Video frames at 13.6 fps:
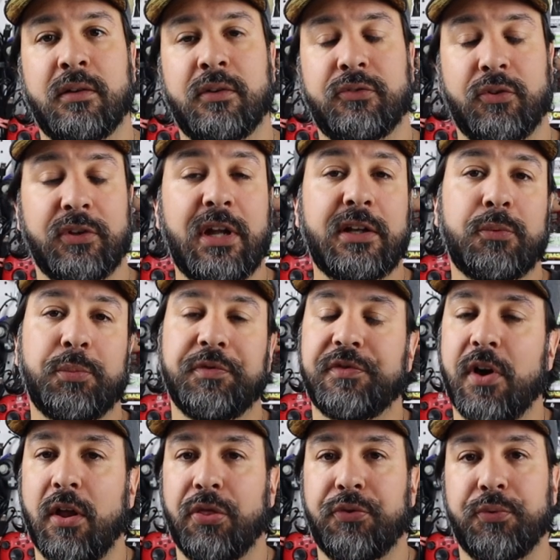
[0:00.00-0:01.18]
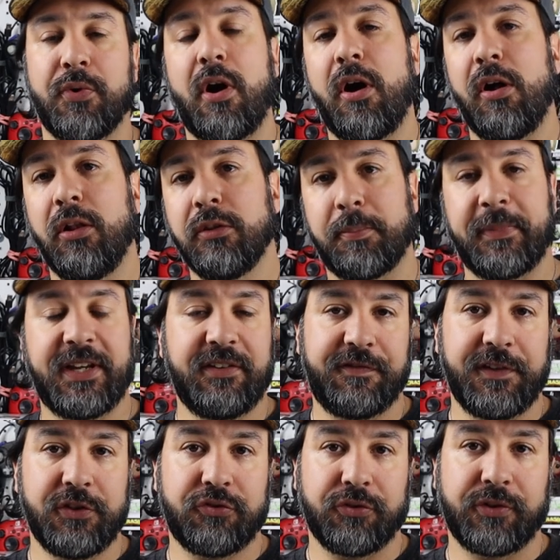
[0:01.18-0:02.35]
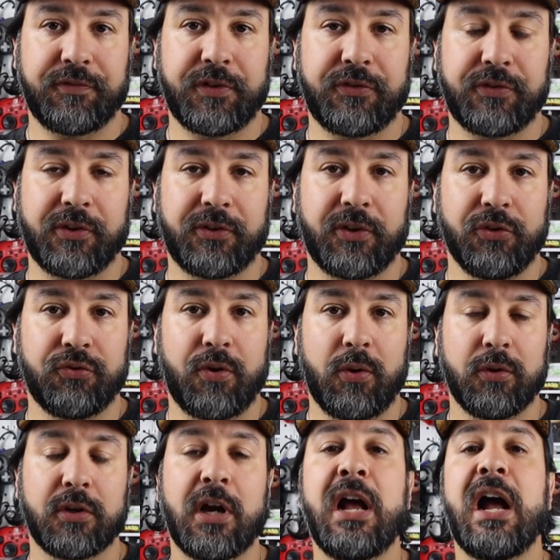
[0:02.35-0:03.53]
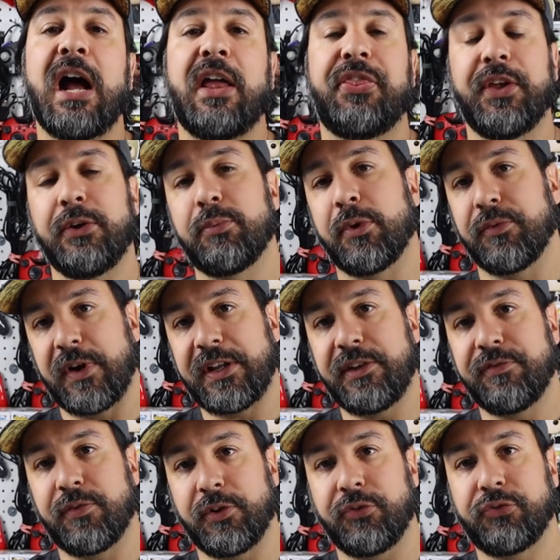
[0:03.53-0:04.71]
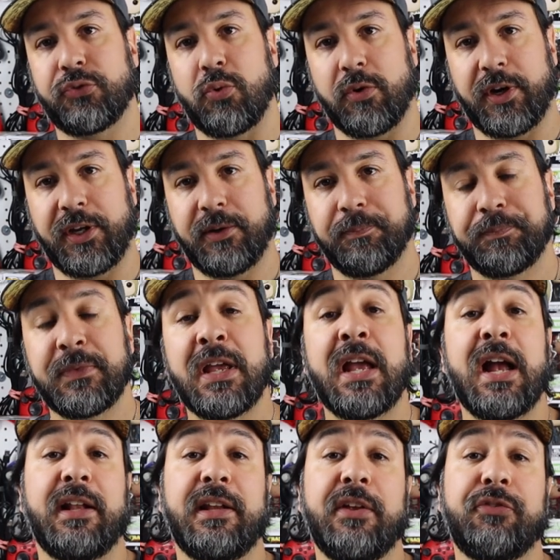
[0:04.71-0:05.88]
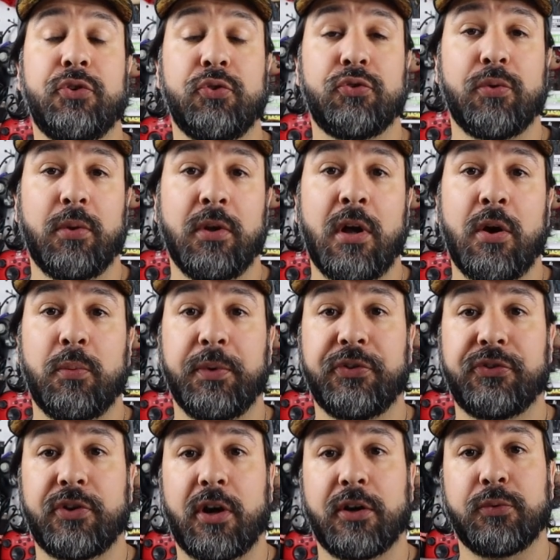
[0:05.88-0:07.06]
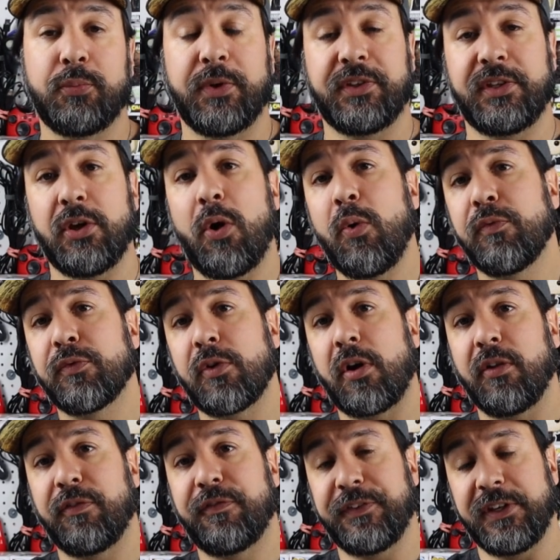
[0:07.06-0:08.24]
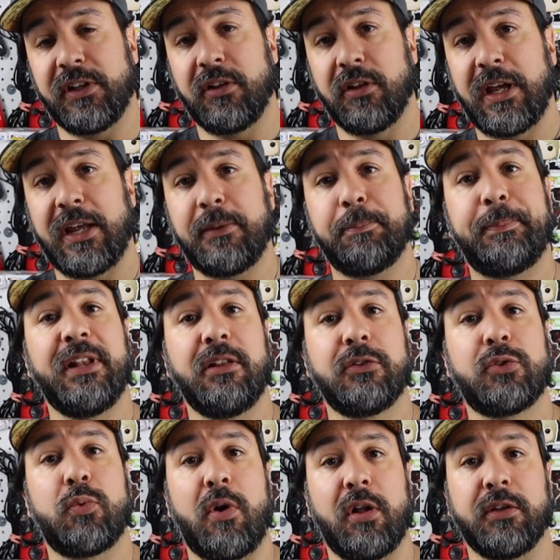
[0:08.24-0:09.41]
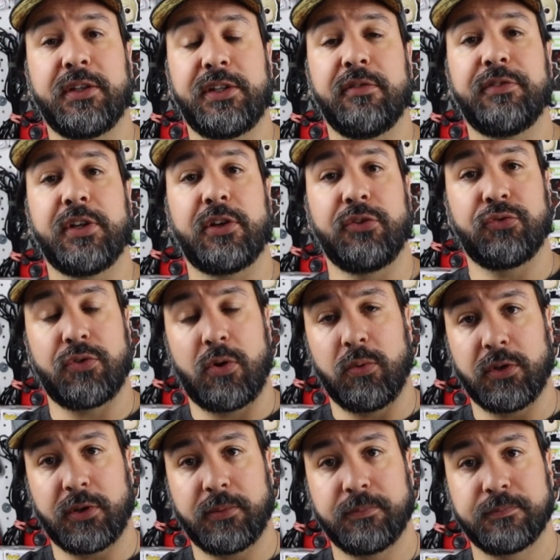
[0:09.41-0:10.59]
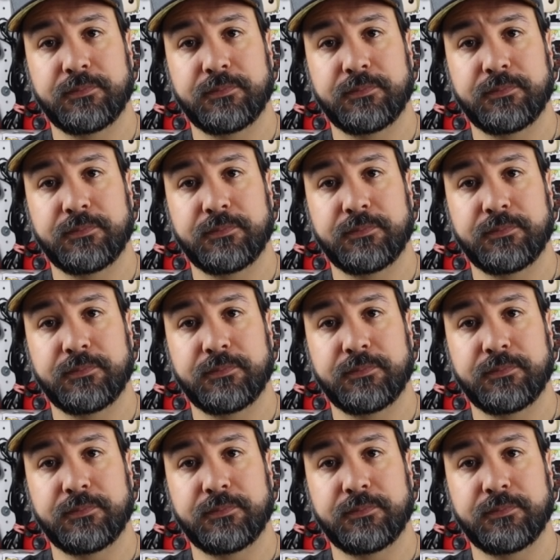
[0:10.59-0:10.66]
So now that we've gone through all the main features of this controller, I think we're ready for the scoring. And as usual, we start with the overall feel and build quality of the controller.